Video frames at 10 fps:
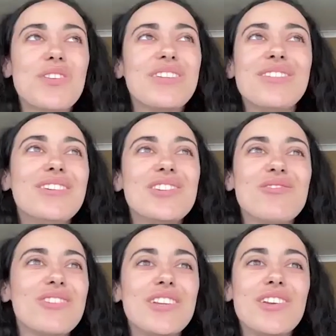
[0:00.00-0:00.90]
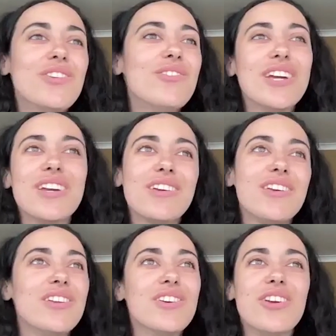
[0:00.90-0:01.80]
like, oh, I don't really know, like,
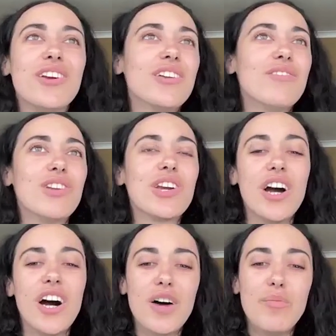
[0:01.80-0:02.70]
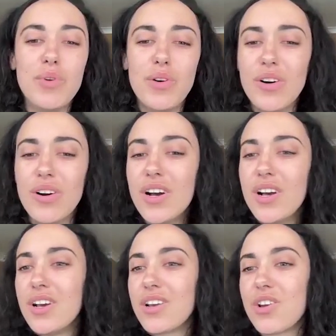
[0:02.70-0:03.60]
you know, you can kind of look it up or
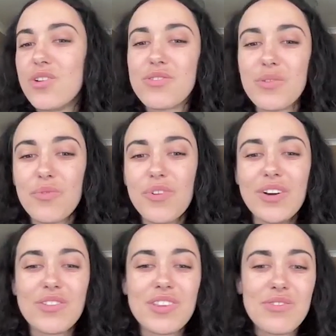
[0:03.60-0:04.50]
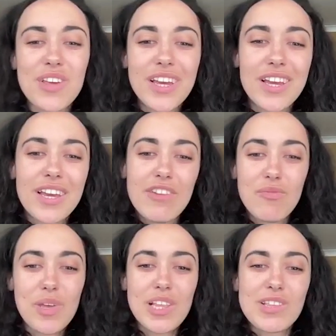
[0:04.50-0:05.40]
go somewhere else. And it was like
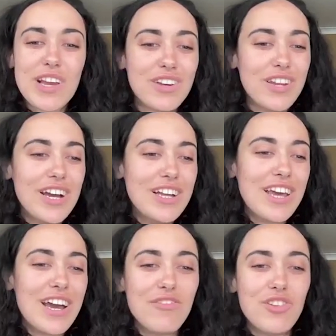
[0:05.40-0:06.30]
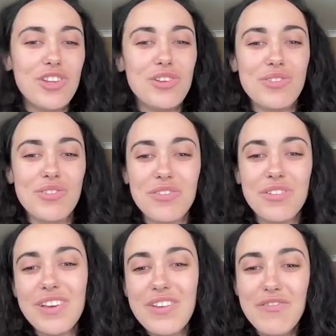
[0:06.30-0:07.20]
giving me these secondhand avenues of
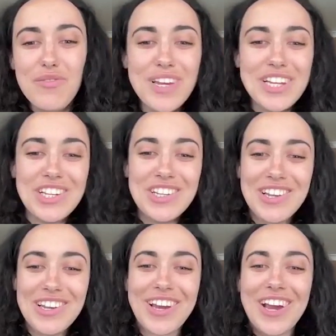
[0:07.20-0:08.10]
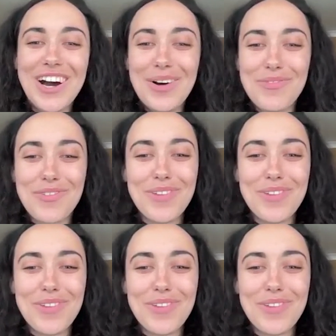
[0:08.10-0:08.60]
information to look up from